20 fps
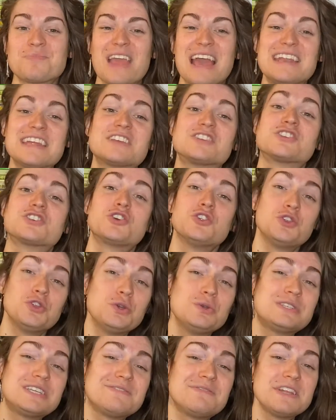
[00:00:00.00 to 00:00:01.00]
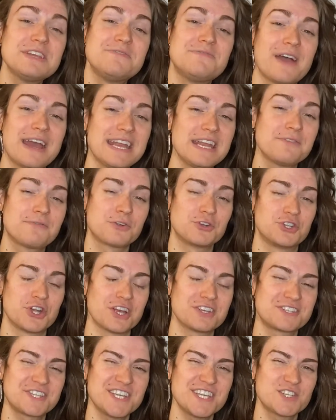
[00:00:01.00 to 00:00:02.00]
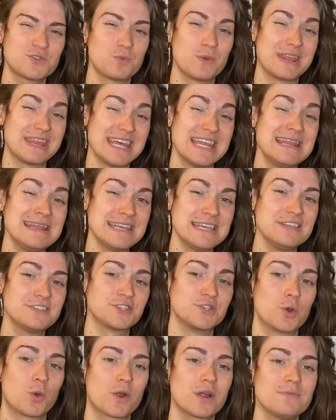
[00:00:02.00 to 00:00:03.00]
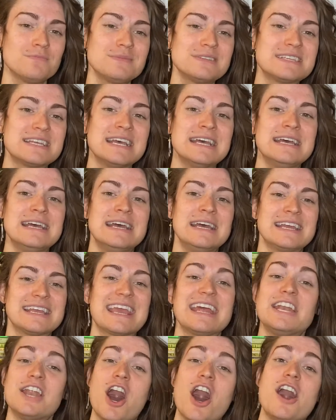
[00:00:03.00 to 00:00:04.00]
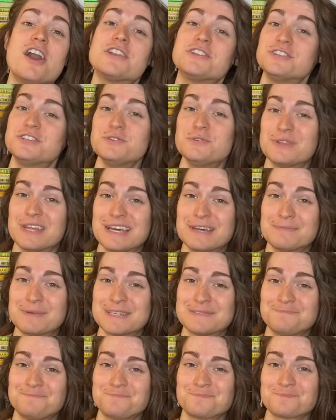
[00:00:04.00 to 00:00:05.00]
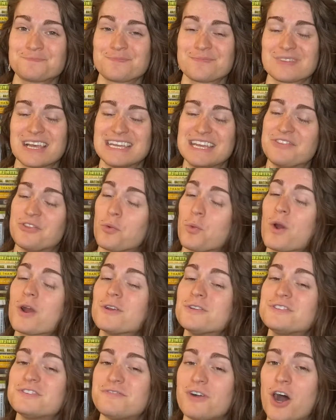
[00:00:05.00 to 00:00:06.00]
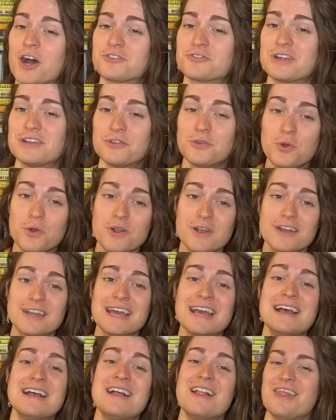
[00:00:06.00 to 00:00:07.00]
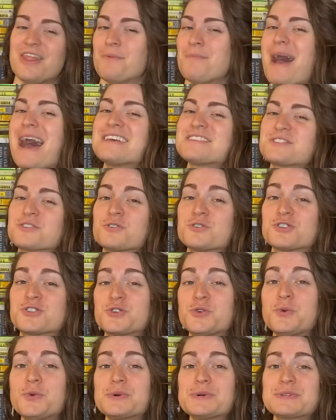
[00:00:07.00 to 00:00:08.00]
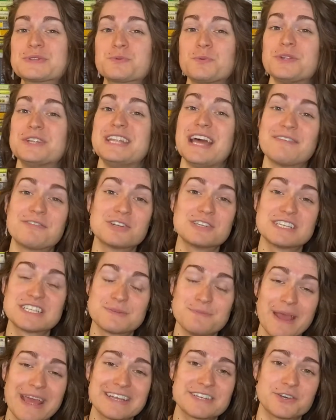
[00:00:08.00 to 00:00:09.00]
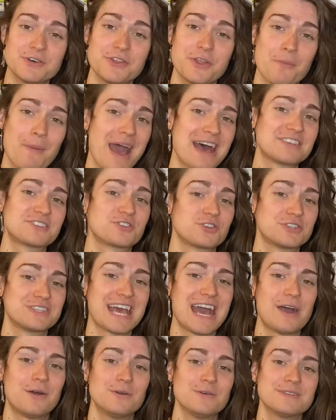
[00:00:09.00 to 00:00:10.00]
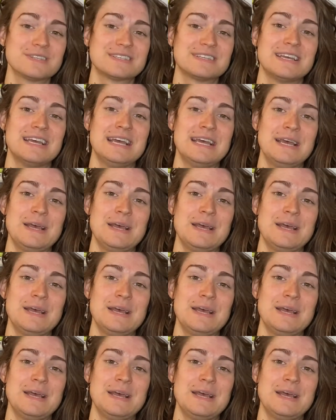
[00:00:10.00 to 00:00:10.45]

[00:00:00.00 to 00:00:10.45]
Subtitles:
And exclusively fighting for justice within these norms cannot undo them. In the words of Audre Lorde, the master's tools will never dismantle the master's house.